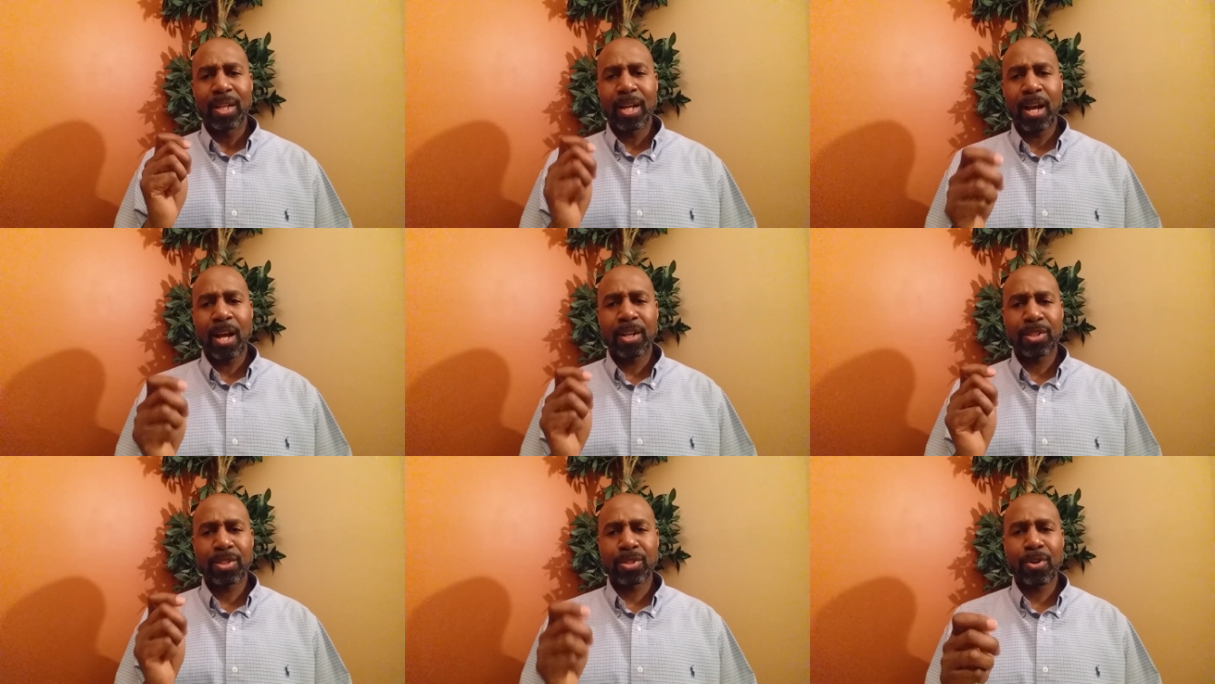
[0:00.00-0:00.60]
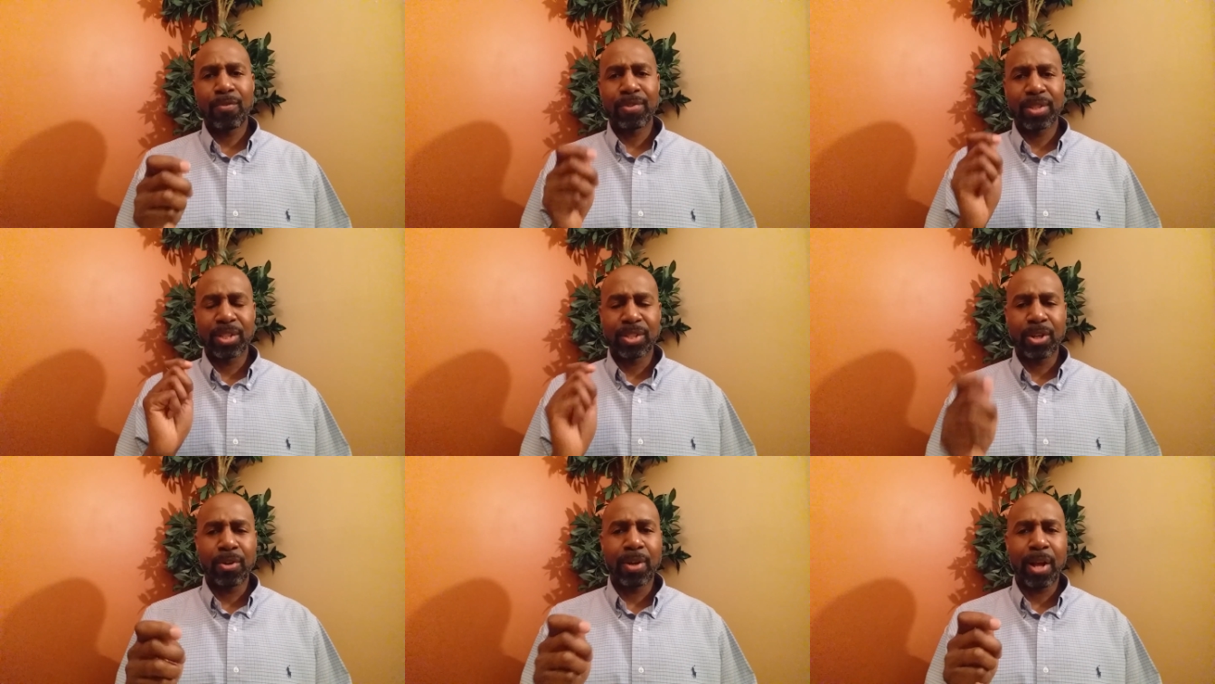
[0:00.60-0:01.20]
God a service
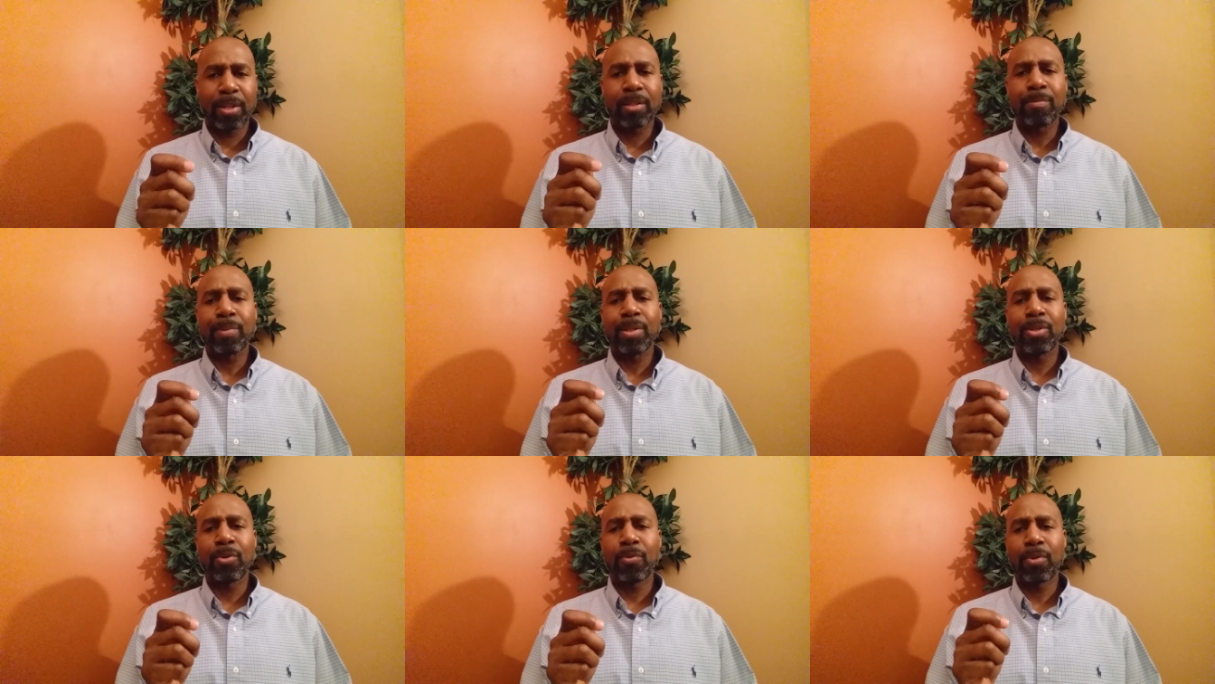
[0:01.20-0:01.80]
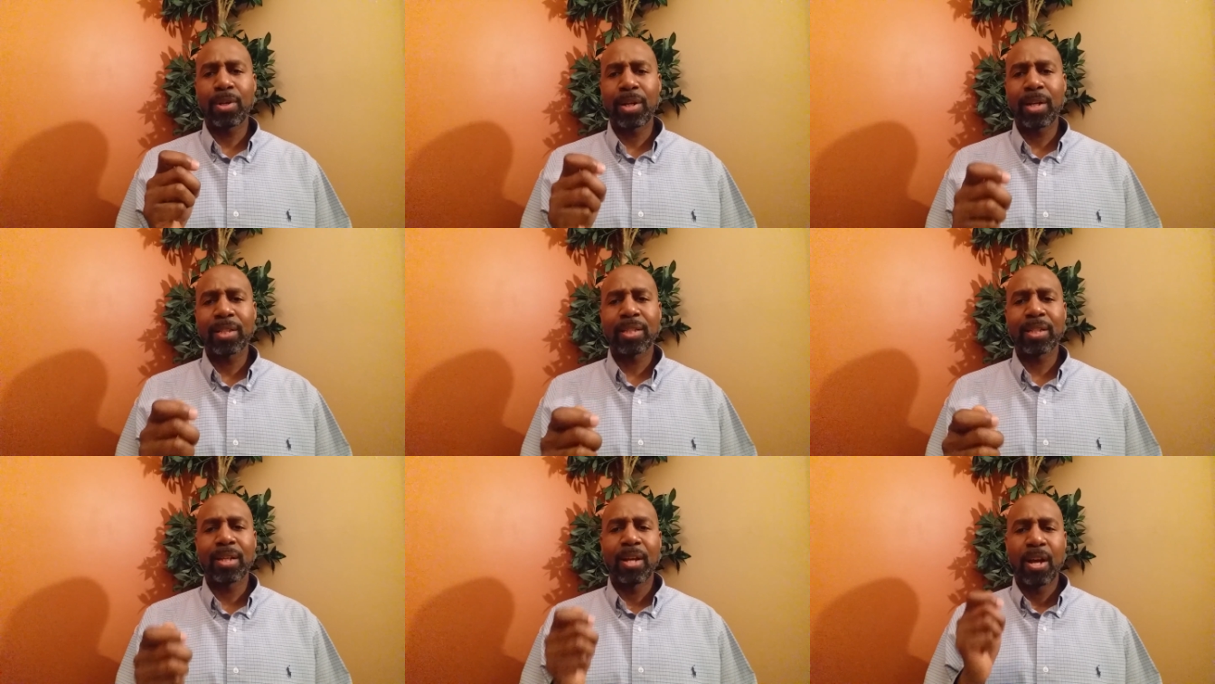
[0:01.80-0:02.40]
and turn out to be doing
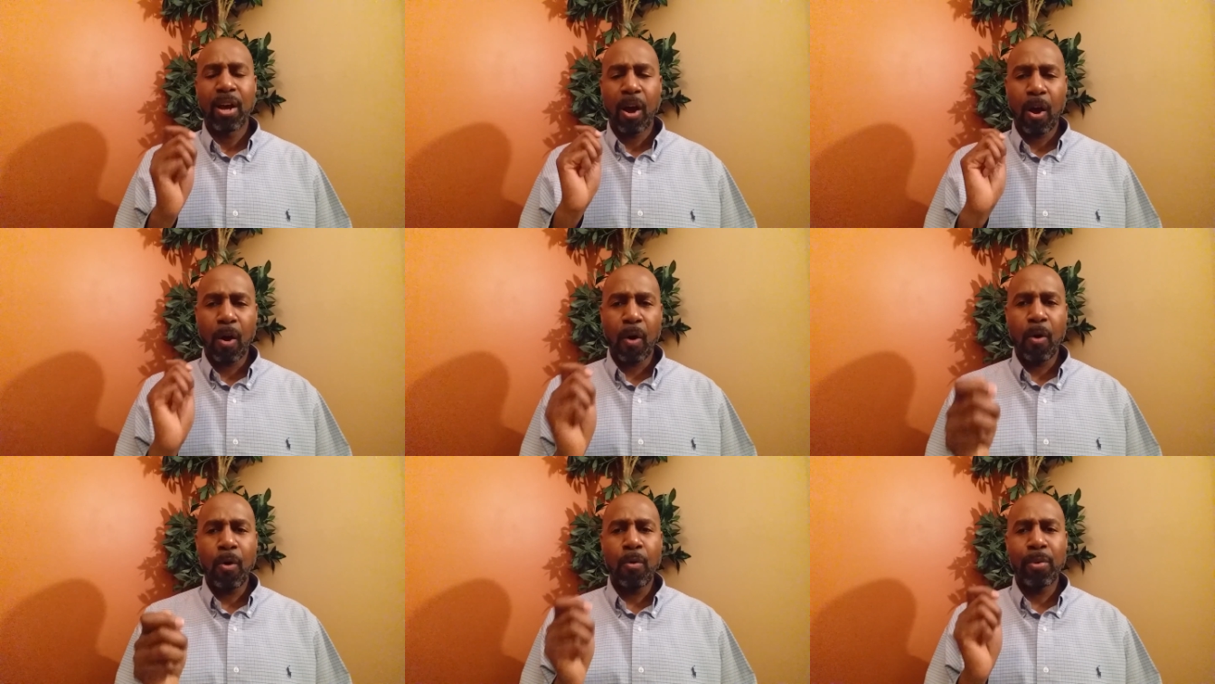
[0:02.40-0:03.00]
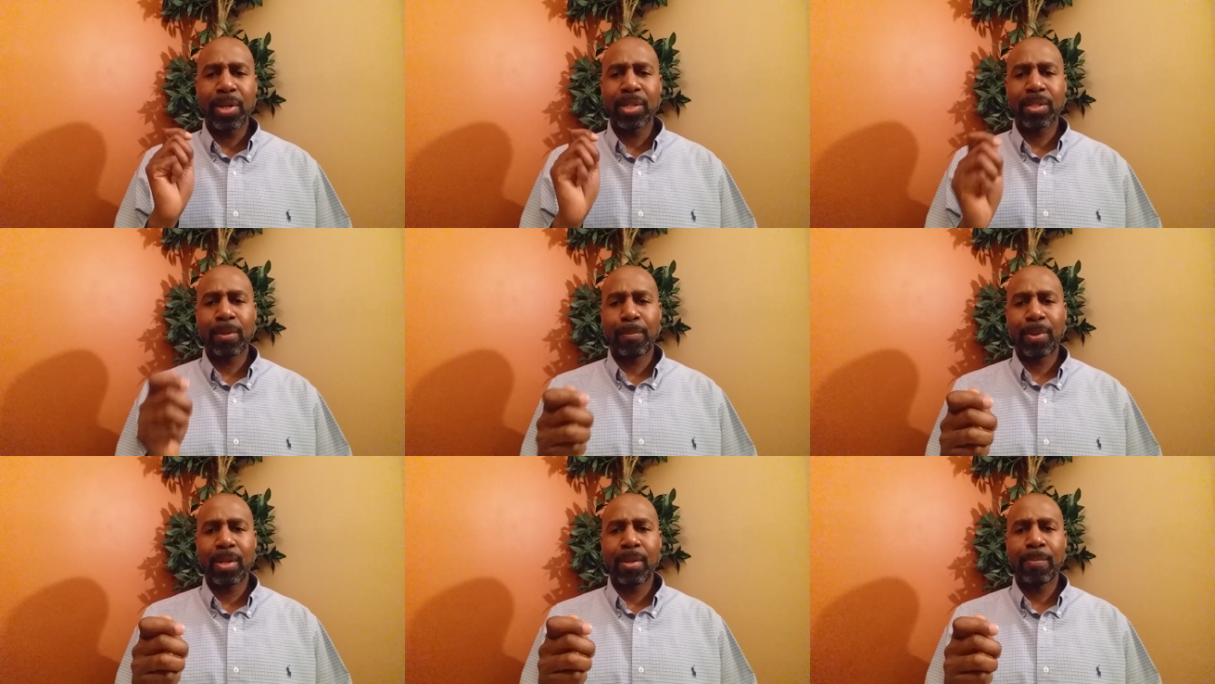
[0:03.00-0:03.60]
nothing are always
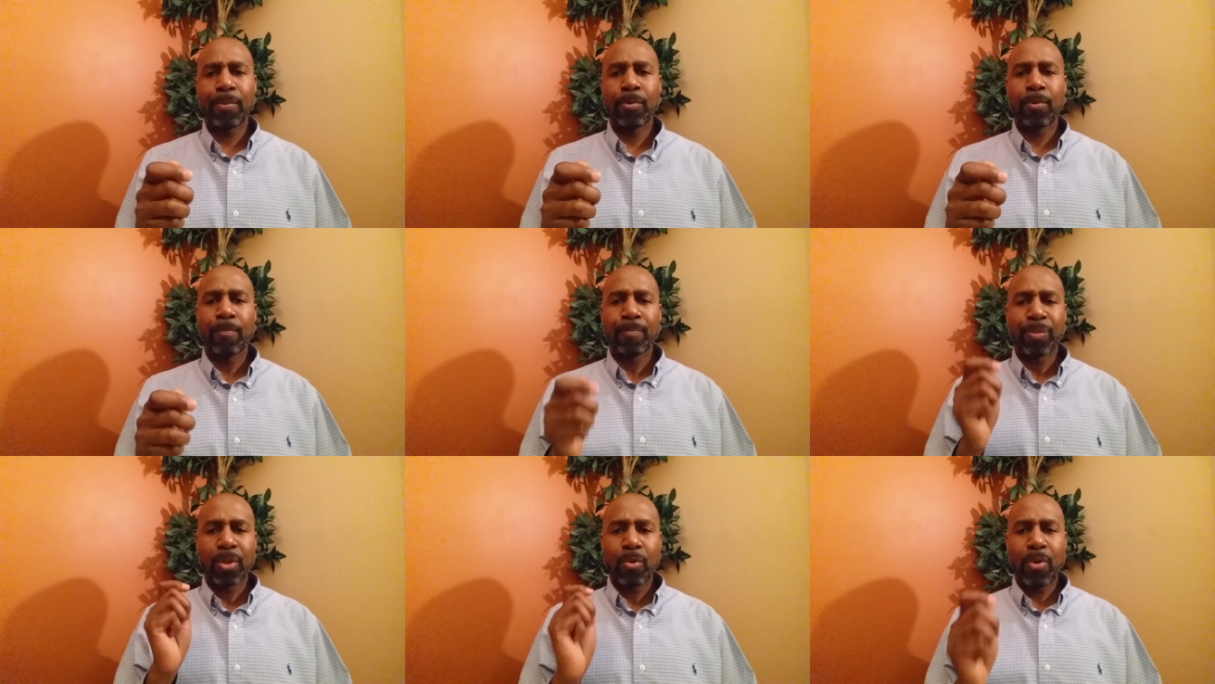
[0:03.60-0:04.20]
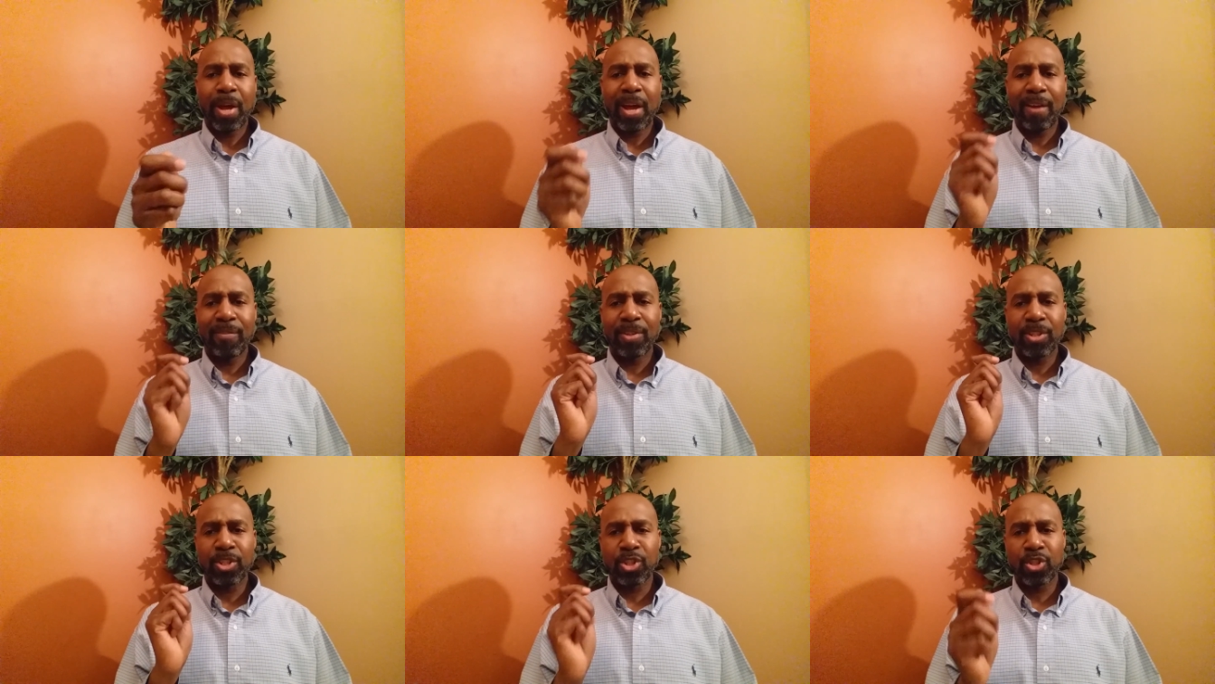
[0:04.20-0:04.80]
the people who
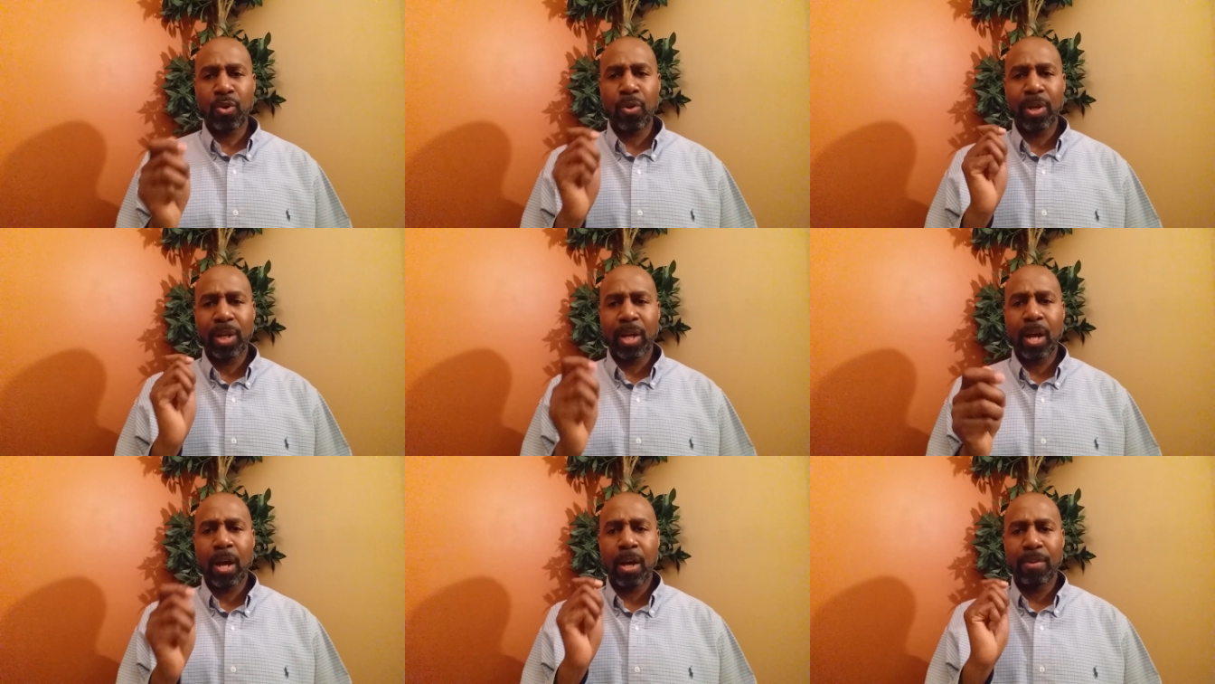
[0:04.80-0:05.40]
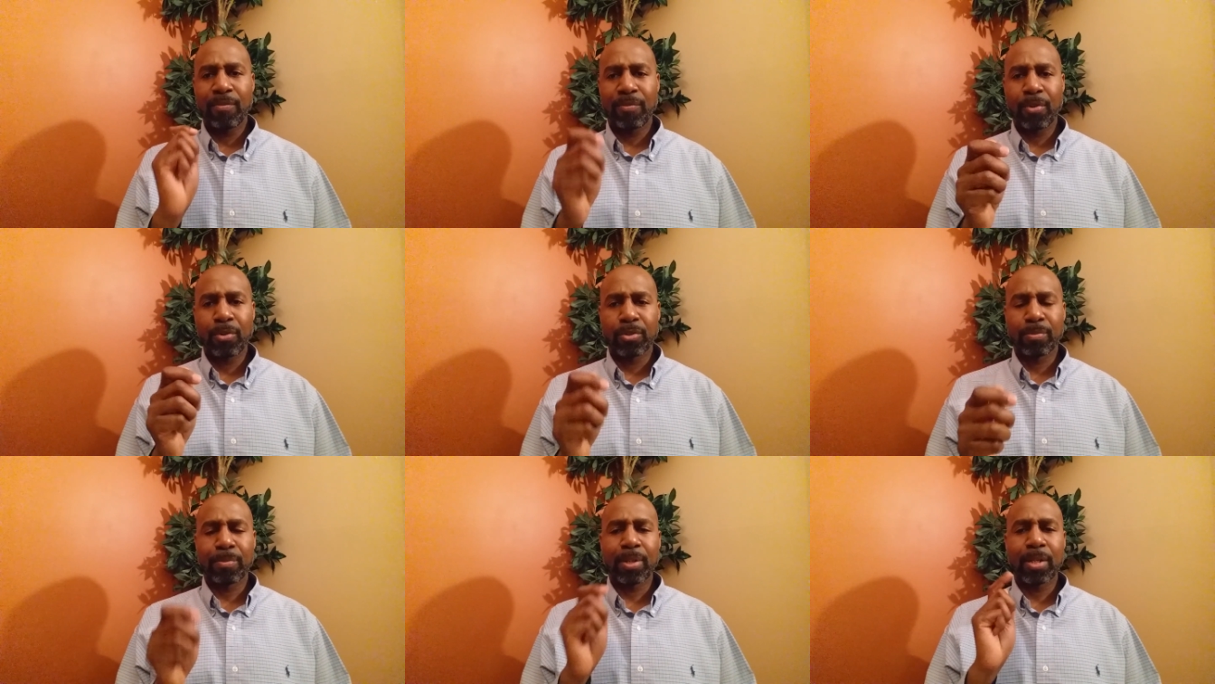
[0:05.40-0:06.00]
haven't sought God first.